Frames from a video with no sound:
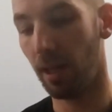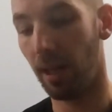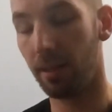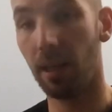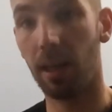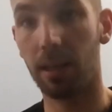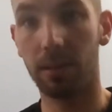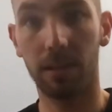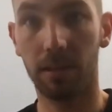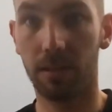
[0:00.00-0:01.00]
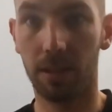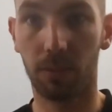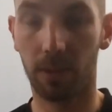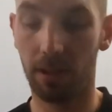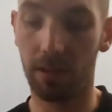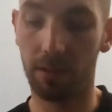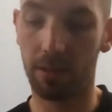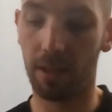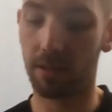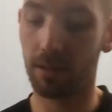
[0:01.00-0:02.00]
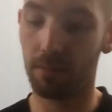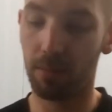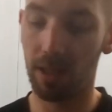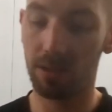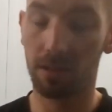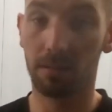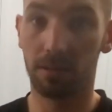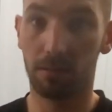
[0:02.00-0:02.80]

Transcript: And yeah, this one it has an amazing.